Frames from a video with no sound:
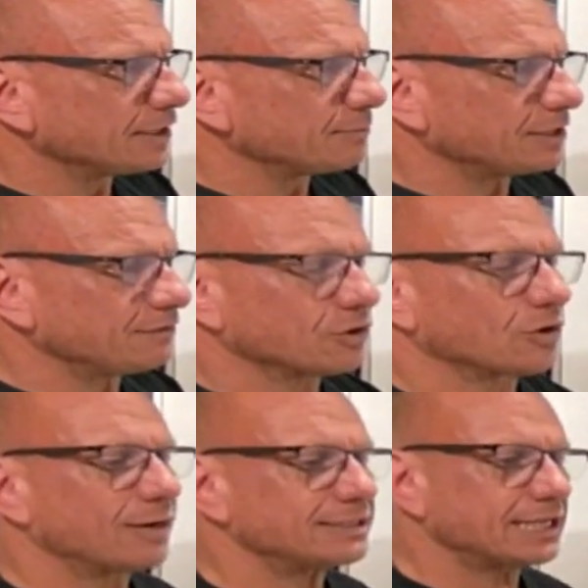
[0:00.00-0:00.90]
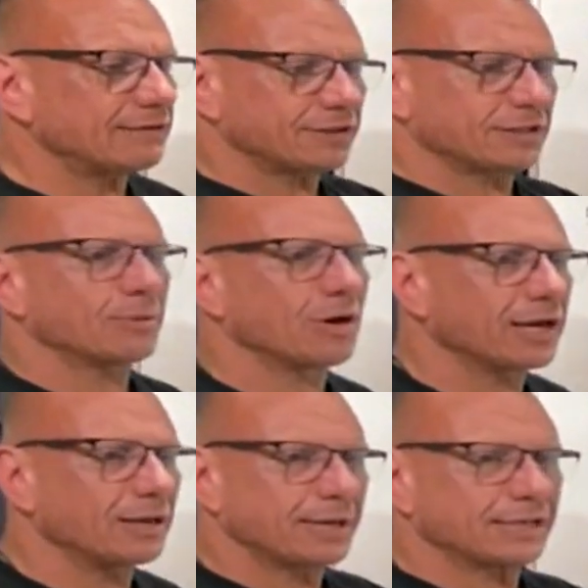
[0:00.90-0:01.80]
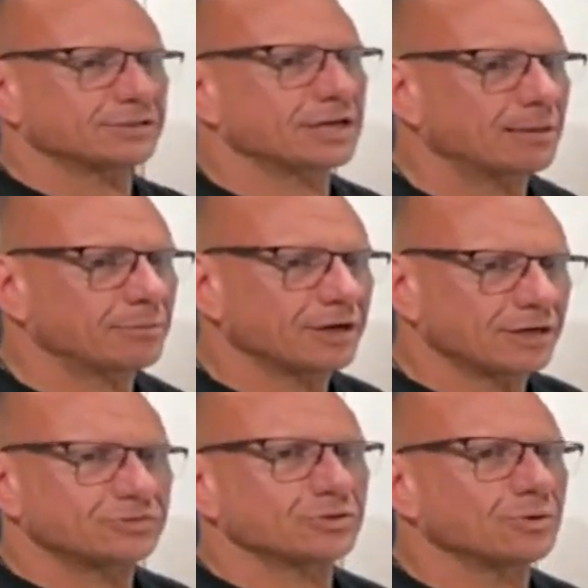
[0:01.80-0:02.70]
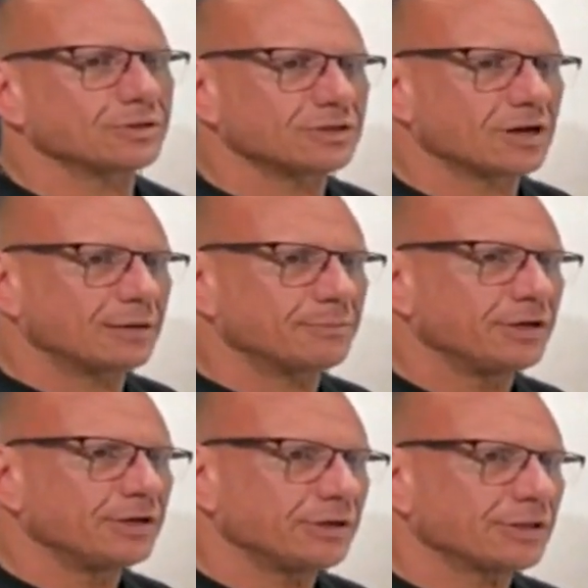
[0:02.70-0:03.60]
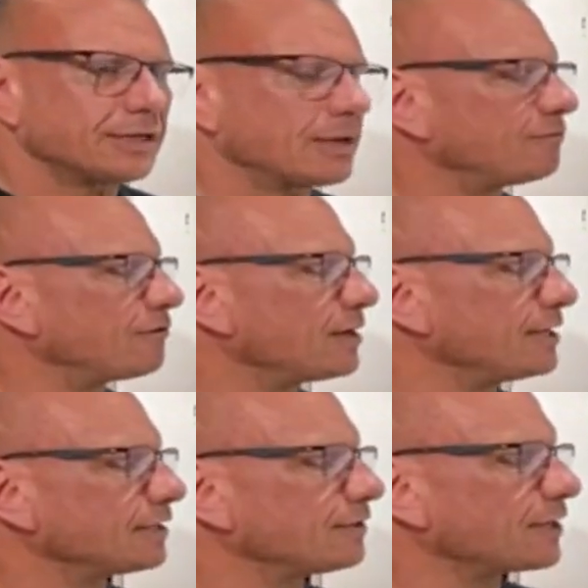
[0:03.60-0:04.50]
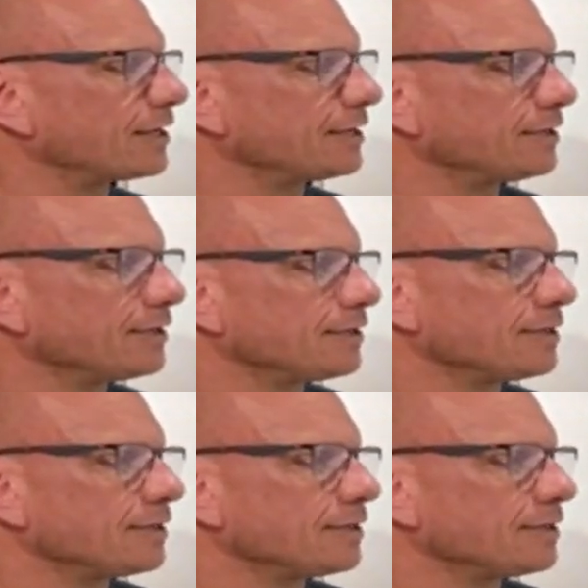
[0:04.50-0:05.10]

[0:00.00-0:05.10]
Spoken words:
But if you're always giving them high amounts of carbohydrates all the time, you'll end up finding that they